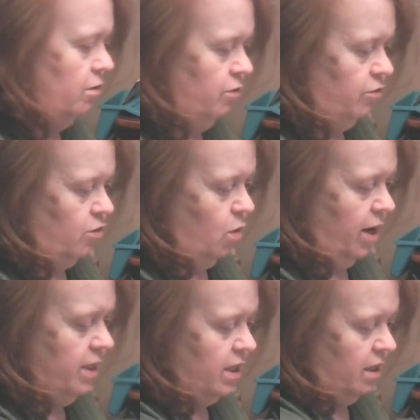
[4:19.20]
So
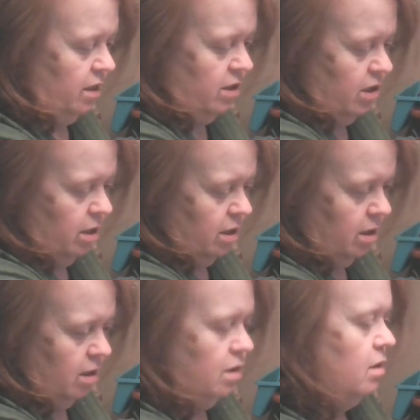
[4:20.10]
I needed
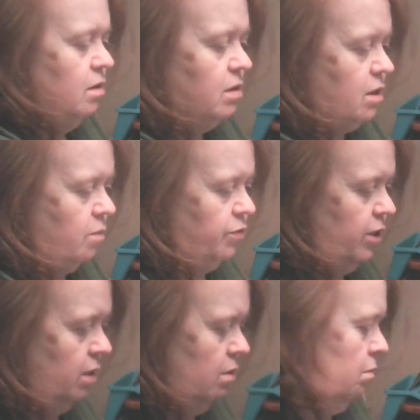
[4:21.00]
something